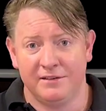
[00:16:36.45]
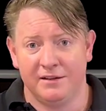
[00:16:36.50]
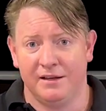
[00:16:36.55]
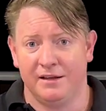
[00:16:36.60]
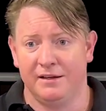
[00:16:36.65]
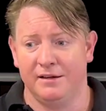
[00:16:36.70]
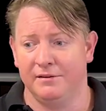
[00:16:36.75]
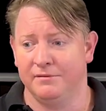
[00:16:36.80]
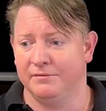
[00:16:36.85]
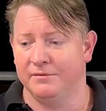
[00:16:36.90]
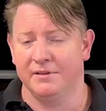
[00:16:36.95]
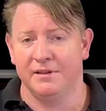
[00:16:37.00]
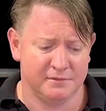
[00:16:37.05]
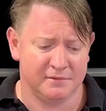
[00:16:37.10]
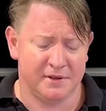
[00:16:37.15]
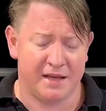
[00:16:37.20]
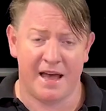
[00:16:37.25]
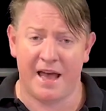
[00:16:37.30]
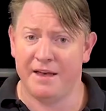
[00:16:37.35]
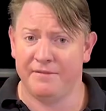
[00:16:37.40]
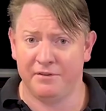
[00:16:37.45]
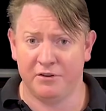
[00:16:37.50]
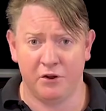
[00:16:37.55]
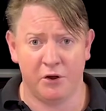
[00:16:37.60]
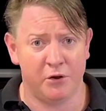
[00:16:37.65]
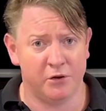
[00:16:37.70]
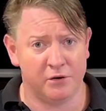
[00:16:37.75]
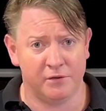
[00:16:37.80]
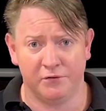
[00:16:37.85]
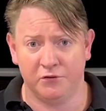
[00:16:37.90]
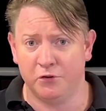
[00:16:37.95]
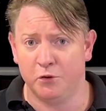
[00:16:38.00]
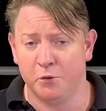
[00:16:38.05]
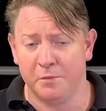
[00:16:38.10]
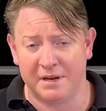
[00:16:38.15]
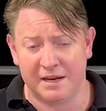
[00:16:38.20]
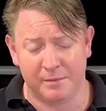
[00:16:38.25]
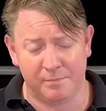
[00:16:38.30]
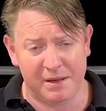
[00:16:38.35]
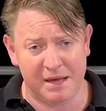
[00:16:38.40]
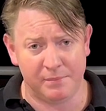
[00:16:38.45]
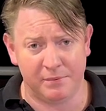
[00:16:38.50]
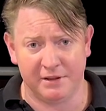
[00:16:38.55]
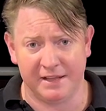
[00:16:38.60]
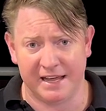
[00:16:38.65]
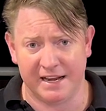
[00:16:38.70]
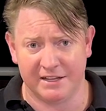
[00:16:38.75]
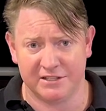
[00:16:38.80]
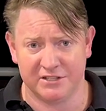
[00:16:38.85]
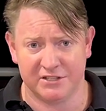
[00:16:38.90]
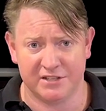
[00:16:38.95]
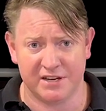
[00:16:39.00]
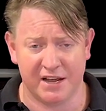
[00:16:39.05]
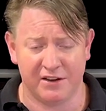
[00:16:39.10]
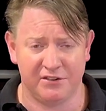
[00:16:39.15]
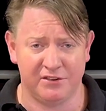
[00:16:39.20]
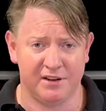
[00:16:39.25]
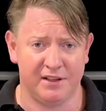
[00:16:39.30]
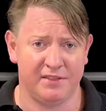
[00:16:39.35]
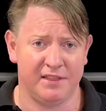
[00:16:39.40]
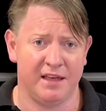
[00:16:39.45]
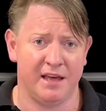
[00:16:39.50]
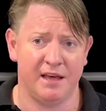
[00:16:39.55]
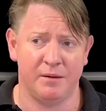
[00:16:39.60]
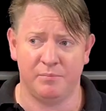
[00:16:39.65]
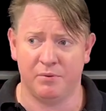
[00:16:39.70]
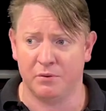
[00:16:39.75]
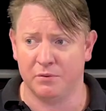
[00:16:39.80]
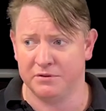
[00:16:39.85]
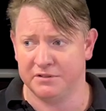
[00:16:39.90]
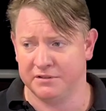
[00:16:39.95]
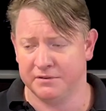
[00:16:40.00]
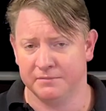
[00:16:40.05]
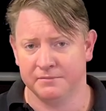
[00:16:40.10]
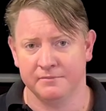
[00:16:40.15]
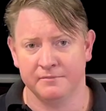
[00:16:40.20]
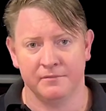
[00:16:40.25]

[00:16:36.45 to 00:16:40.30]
I haven't heard of too many people getting snatched at the airport.